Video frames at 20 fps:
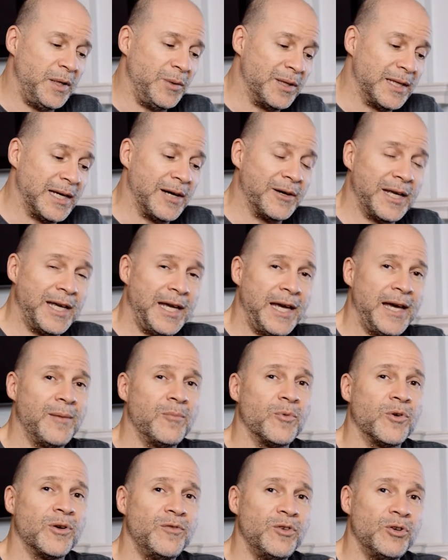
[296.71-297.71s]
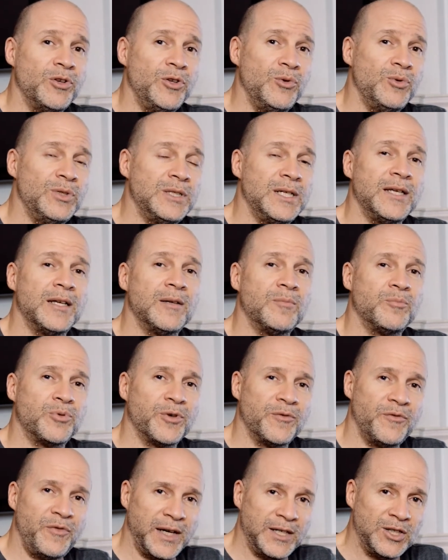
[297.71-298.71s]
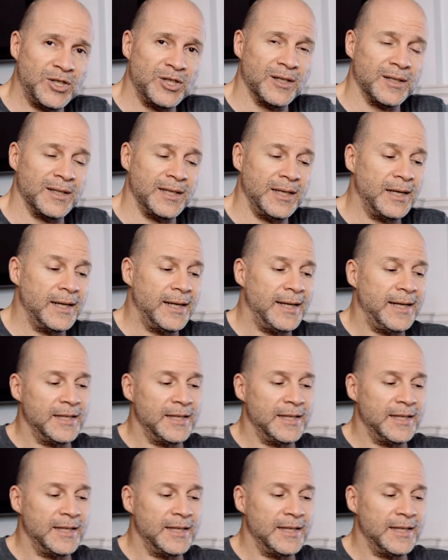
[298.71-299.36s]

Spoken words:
without a camera if you're using it professionally.